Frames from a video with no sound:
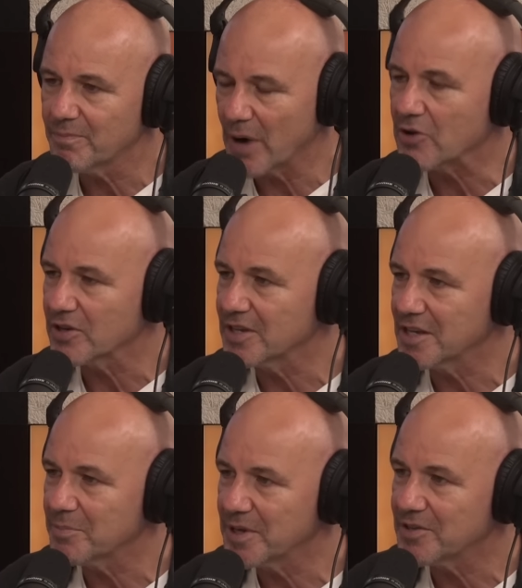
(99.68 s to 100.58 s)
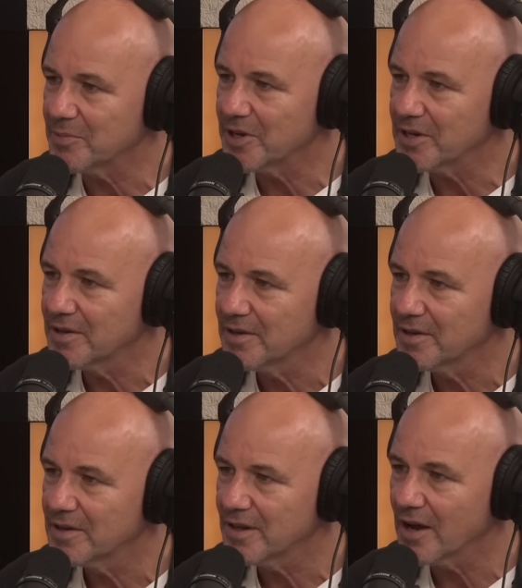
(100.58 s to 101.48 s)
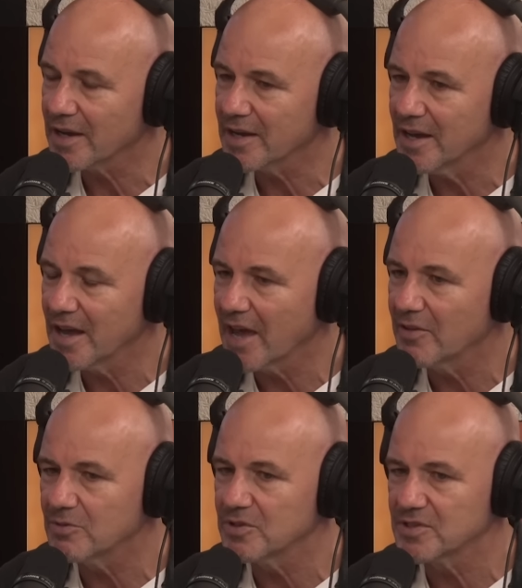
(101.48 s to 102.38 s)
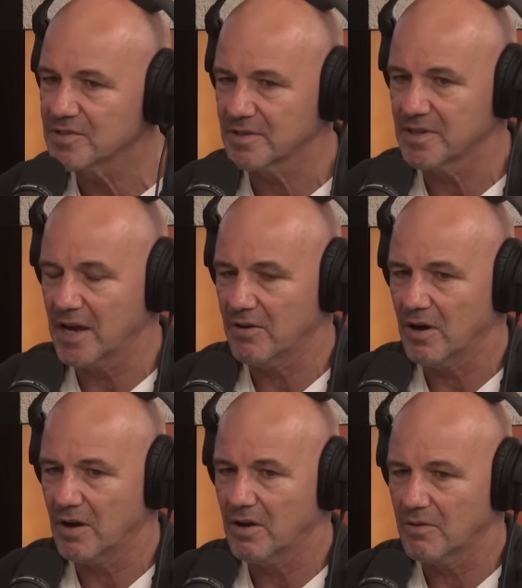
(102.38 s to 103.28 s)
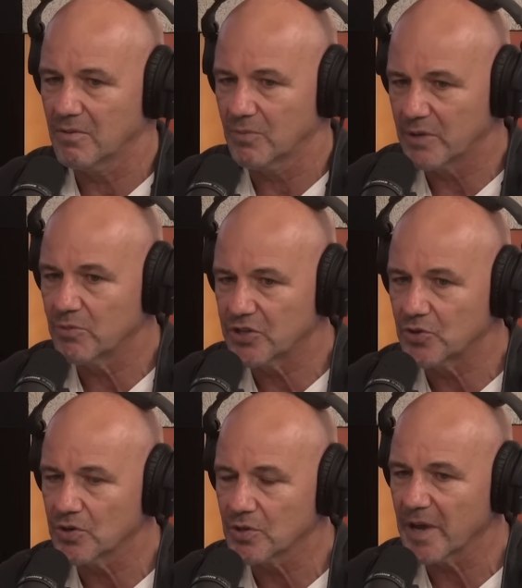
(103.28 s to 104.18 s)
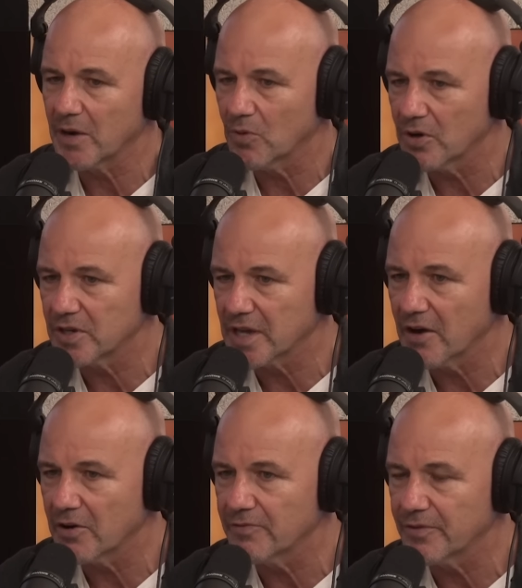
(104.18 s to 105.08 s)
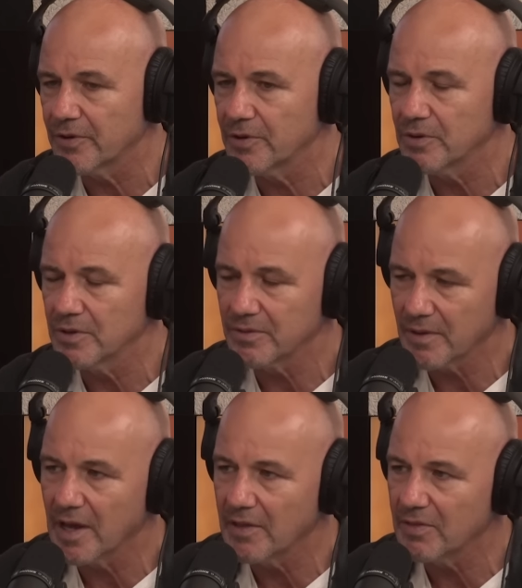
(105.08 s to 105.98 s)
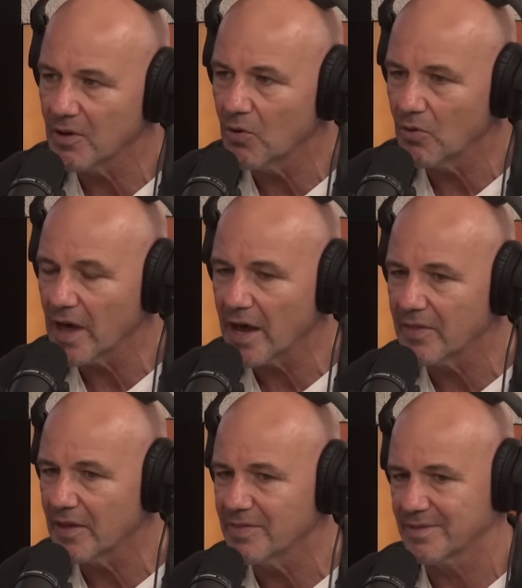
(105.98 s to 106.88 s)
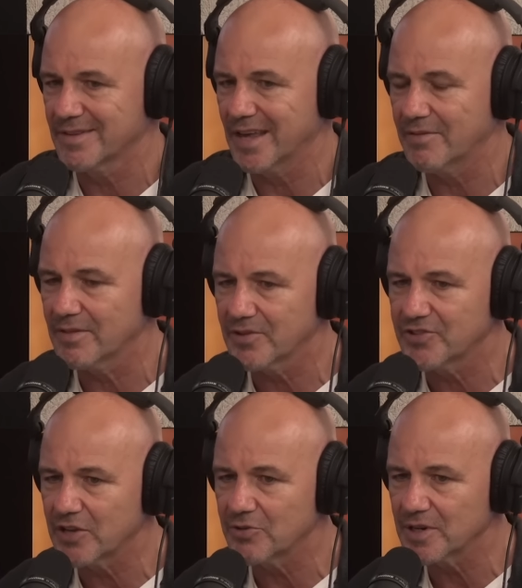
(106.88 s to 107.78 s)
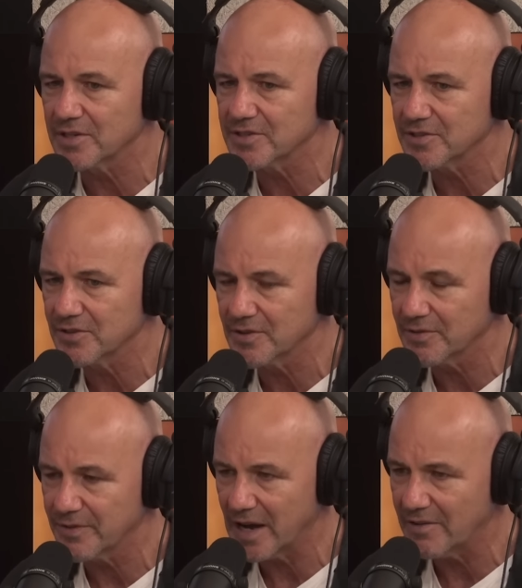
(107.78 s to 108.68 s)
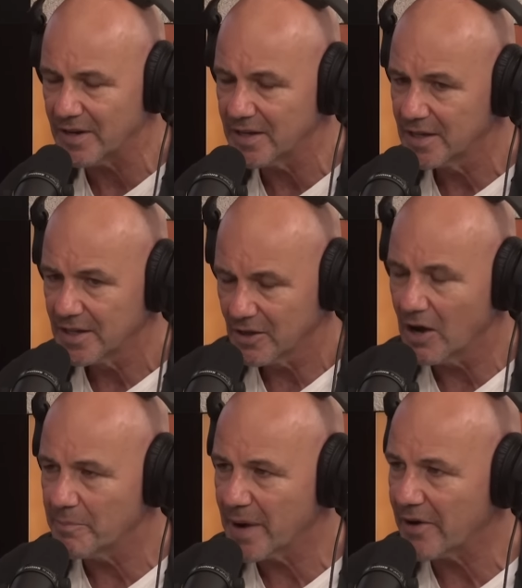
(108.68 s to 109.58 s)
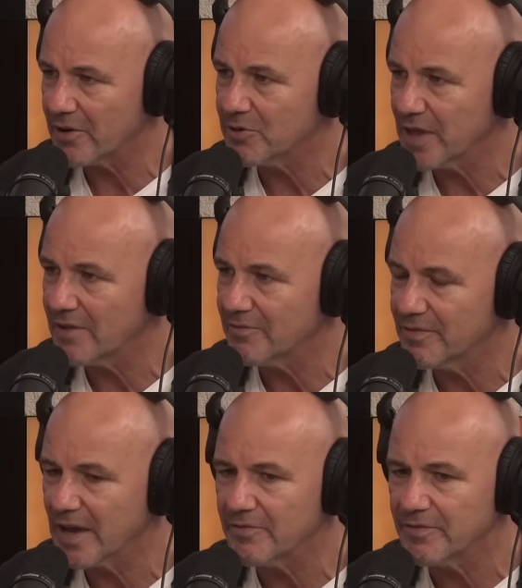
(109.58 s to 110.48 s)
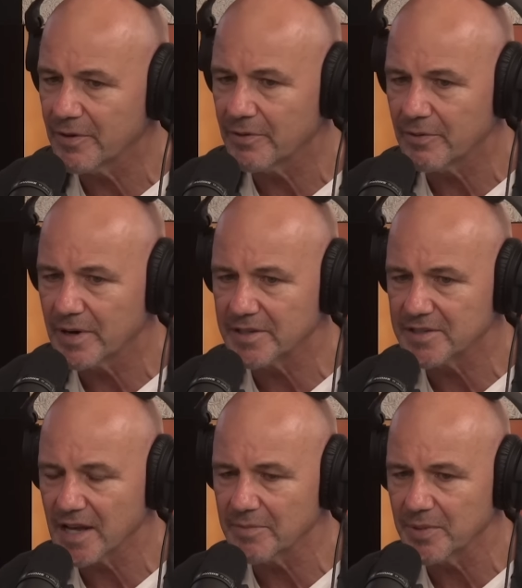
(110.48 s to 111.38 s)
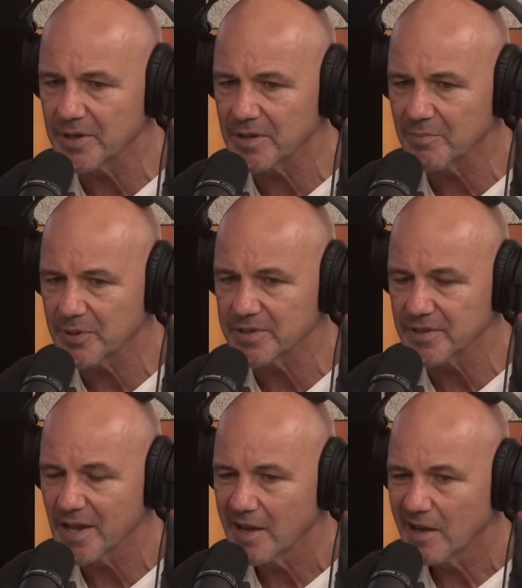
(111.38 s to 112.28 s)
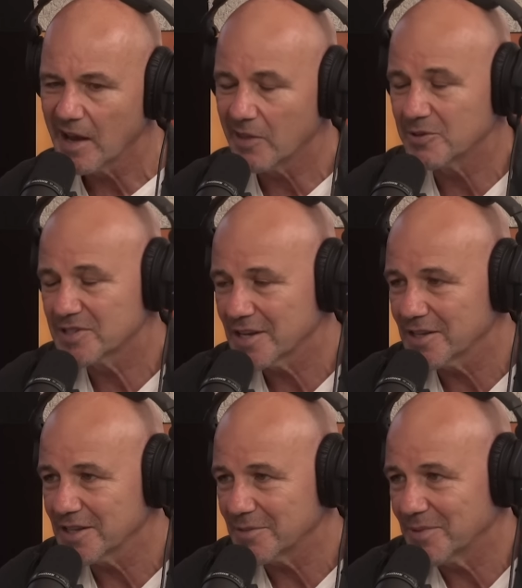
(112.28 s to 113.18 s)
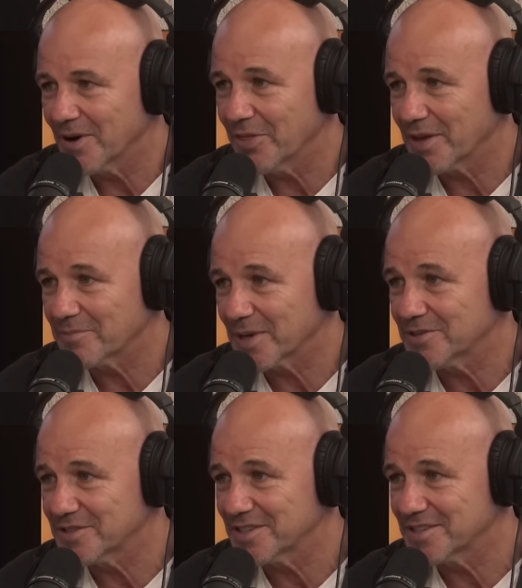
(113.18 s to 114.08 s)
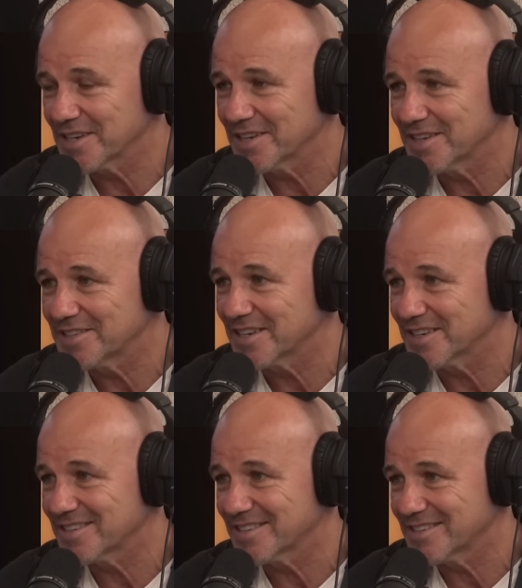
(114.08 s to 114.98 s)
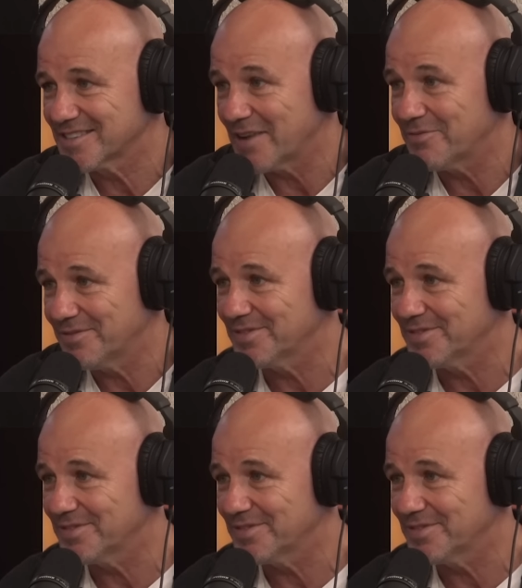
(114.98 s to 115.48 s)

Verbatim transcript: broken he appeared to be. Yeah, like, and it was yeah. We we talked about what you're going through and and all that, and yeah, the genuine concern of the father, like Barry would have have for his son being in prison, and it was killing him, I think, because he's a he's a tough